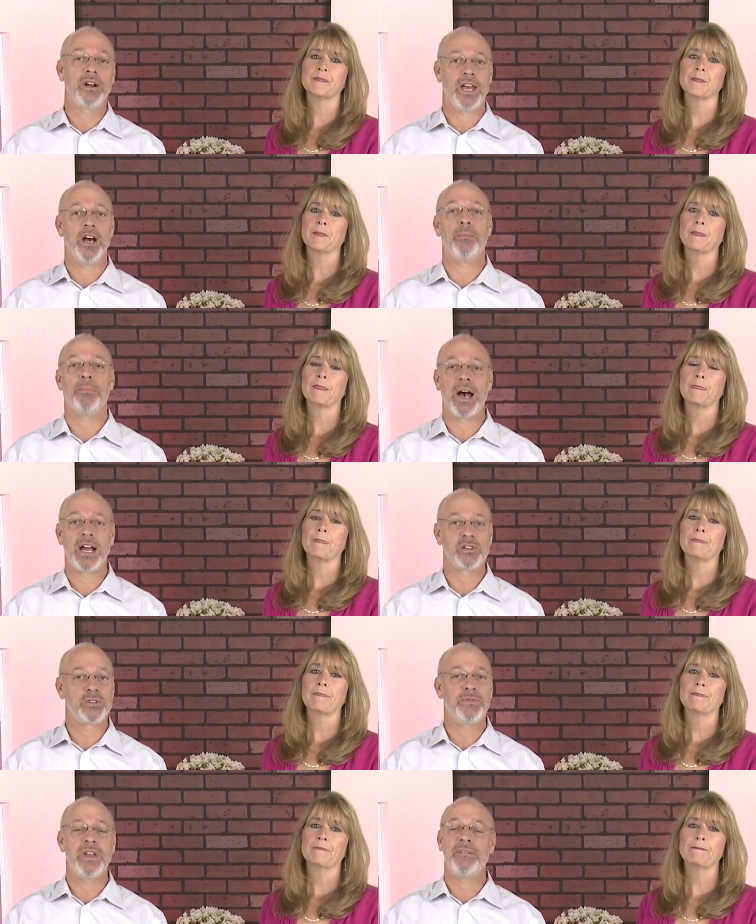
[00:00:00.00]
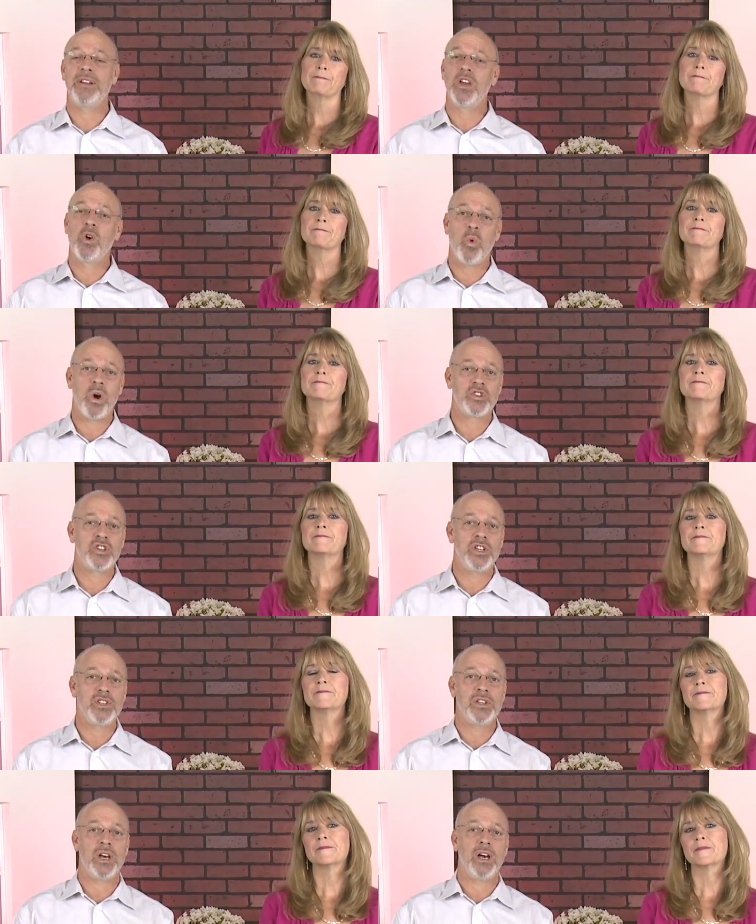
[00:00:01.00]
Speaker 1: to help buyers. If you have any
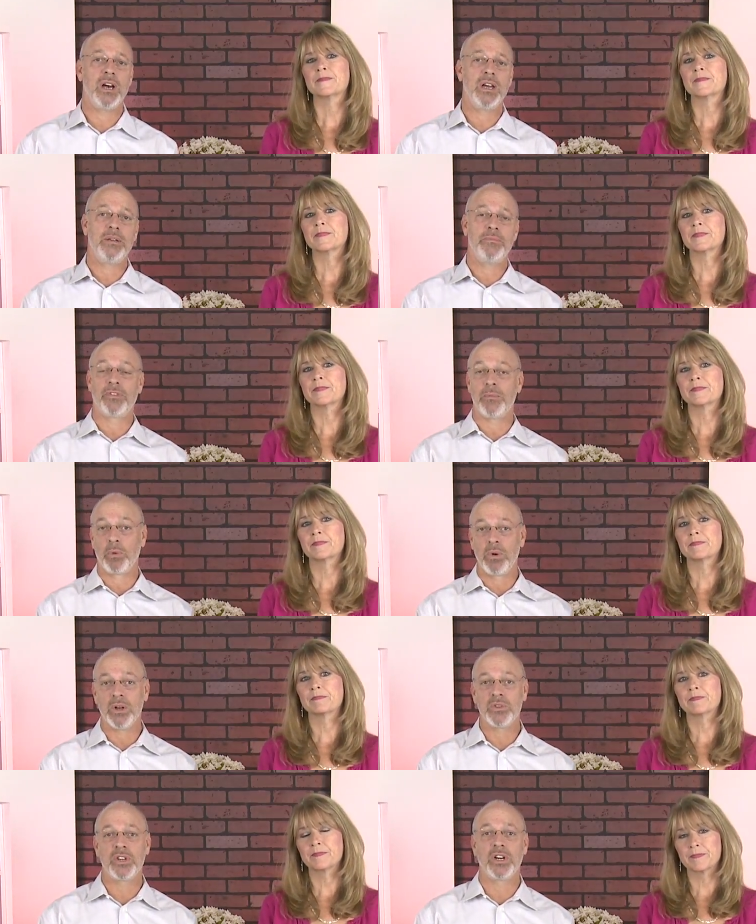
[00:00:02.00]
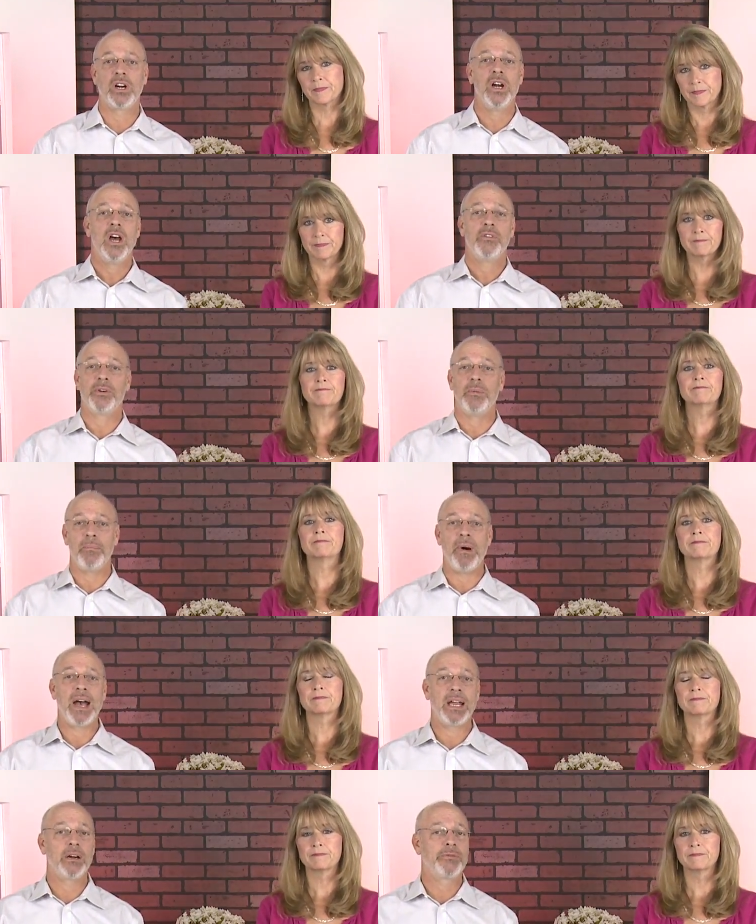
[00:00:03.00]
questions uh, from a realtor, mm -hmm. from a
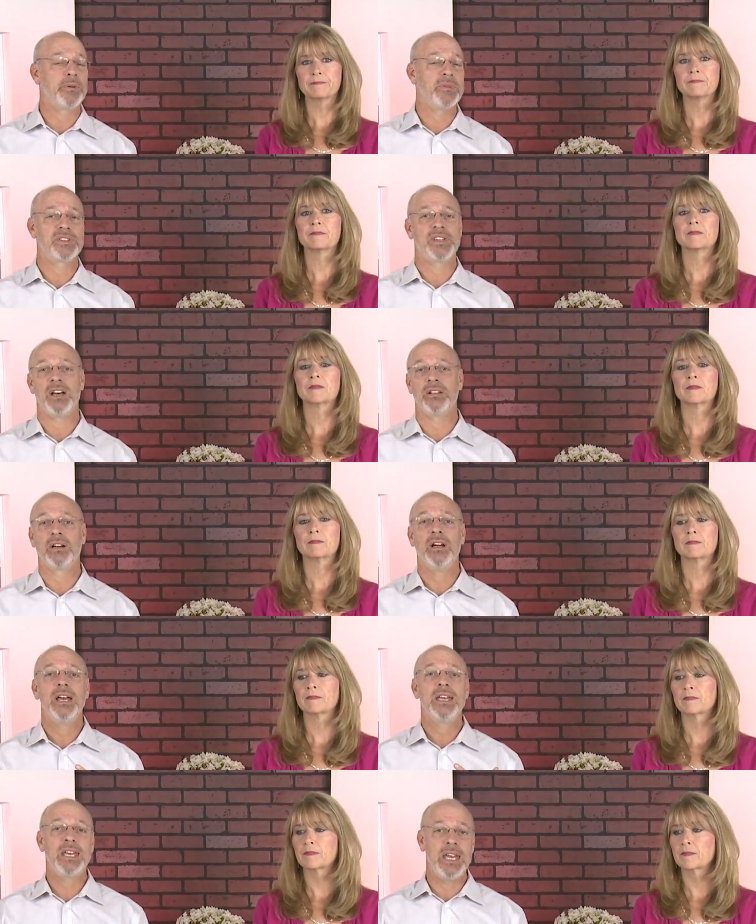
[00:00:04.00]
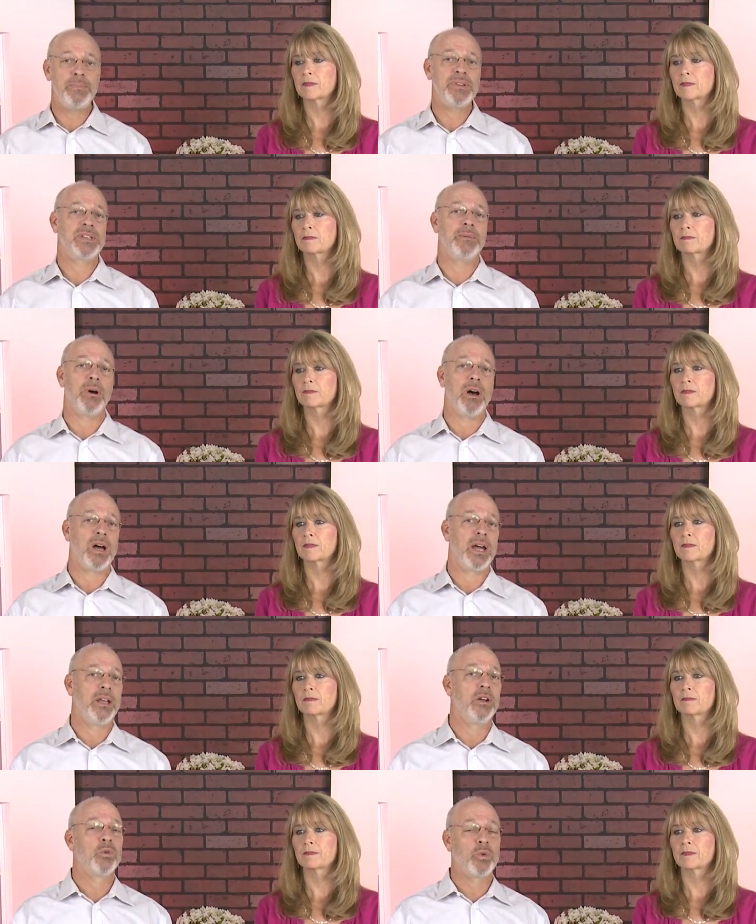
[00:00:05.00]
buyer, from a seller, keep us in
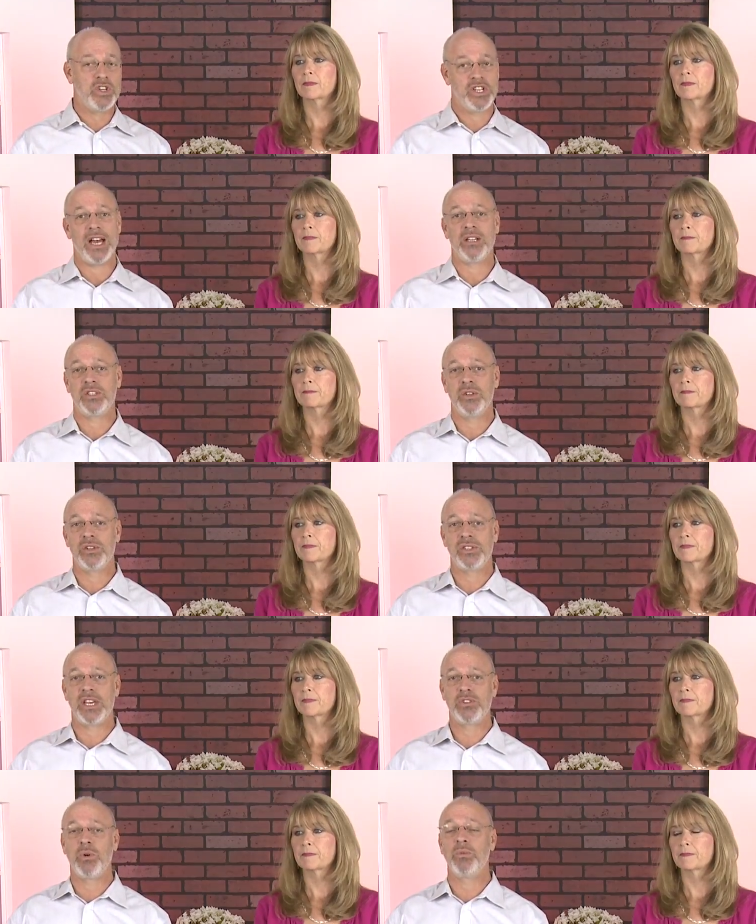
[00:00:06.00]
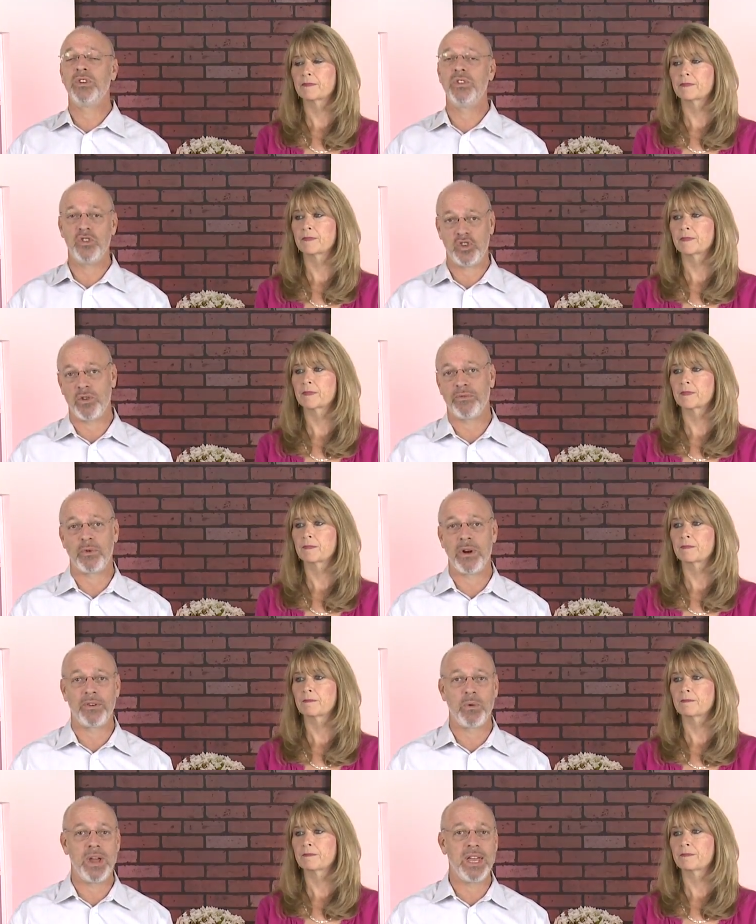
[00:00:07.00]
mind. Reach out to us. That's what we do the show for
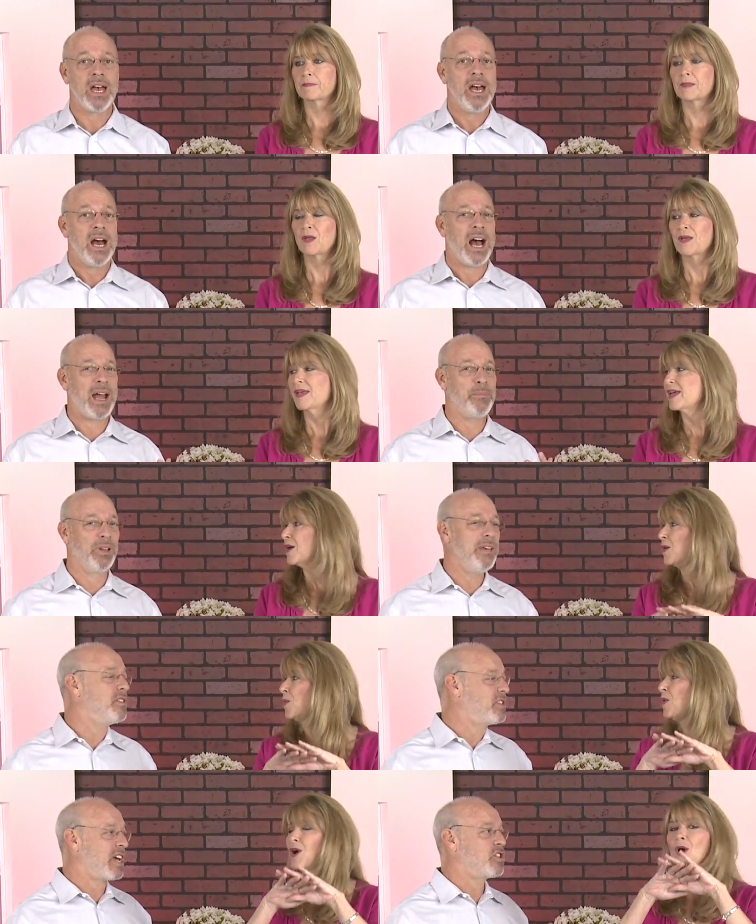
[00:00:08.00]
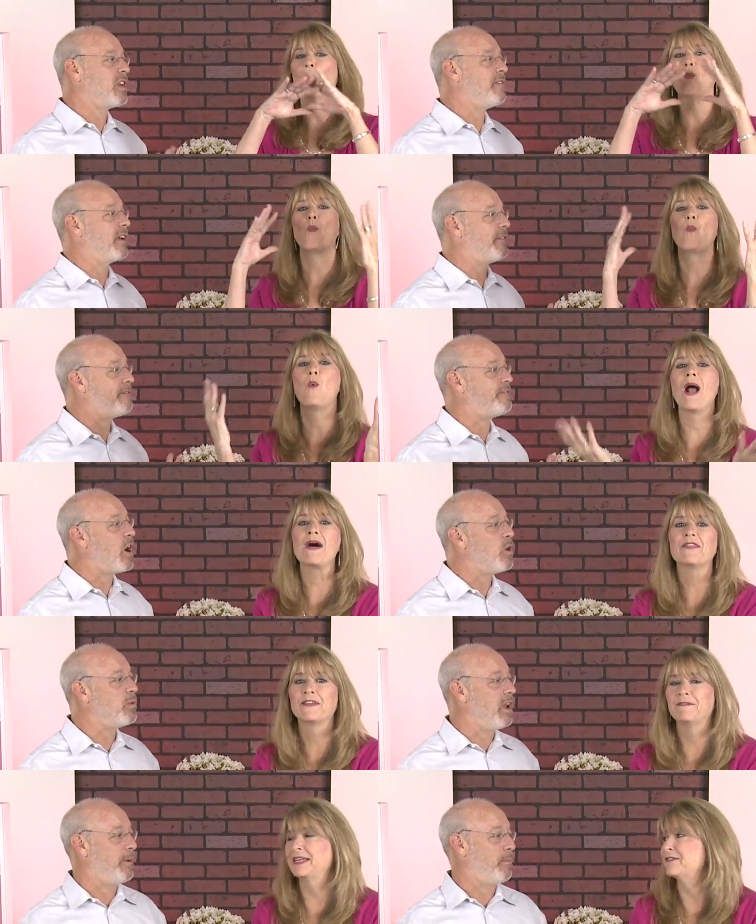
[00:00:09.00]
every week. I believe there's we're actually even a phone
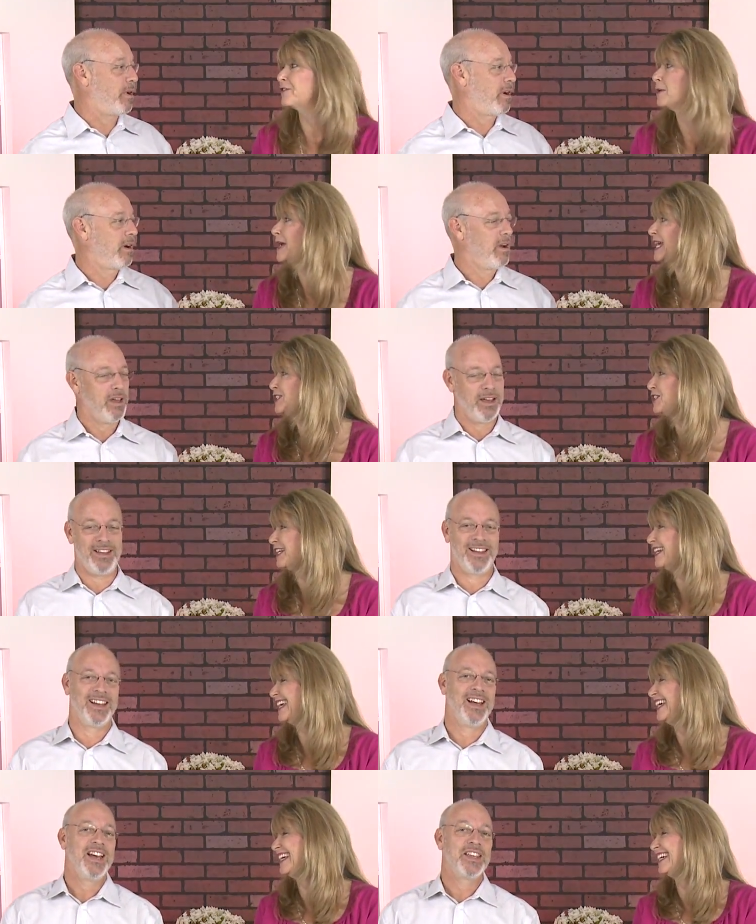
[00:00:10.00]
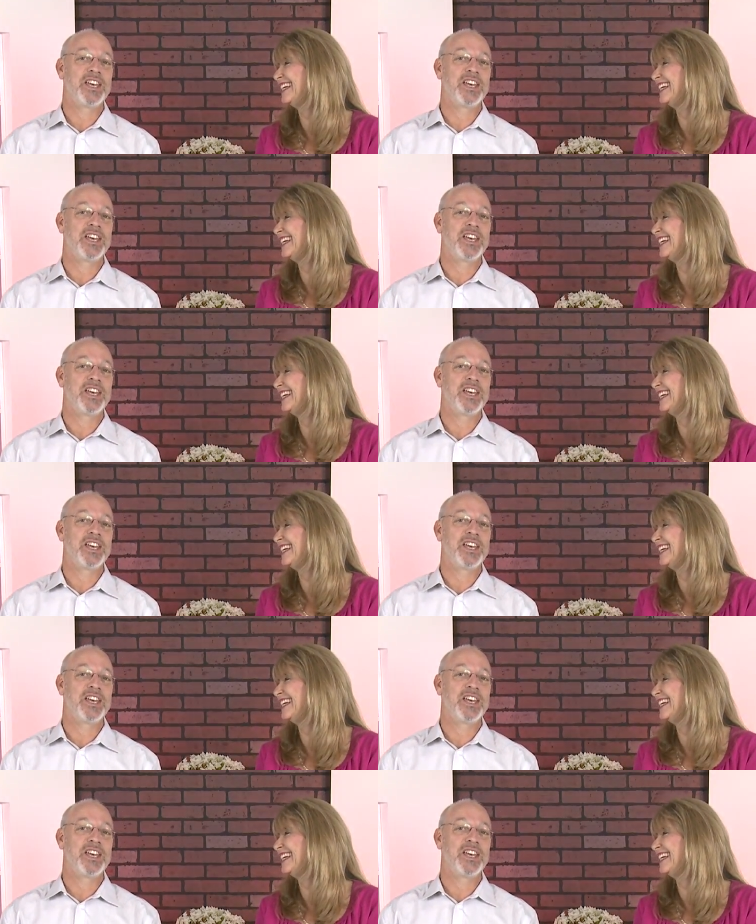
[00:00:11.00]
number. of information. you